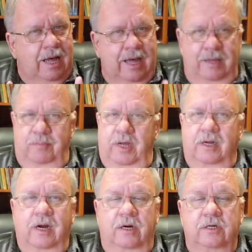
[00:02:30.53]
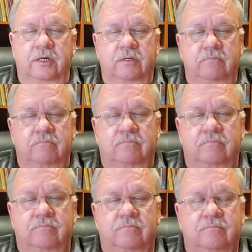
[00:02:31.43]
I am not a gardener.
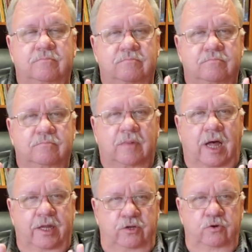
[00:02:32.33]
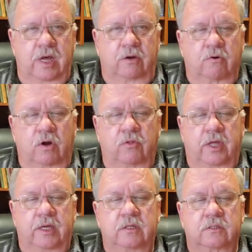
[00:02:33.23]
I do not grow
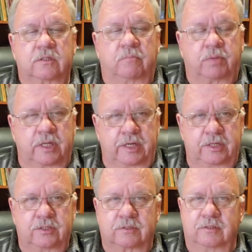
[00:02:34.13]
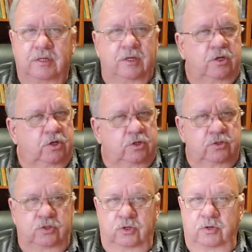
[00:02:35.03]
things, and please
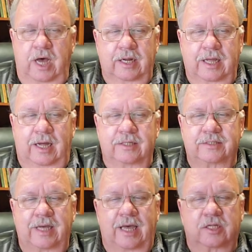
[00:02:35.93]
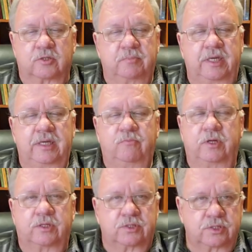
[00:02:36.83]
do not contact me
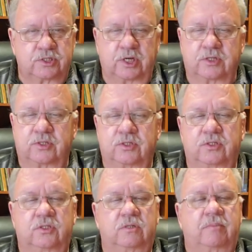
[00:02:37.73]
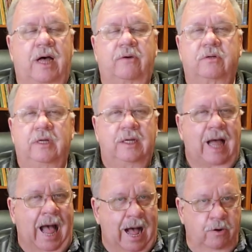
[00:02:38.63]
with suggestions about
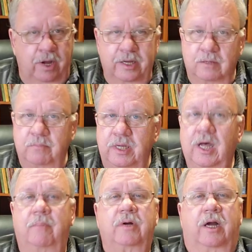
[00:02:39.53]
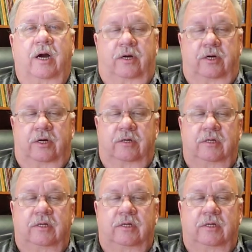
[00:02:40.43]
how I can become a gardener.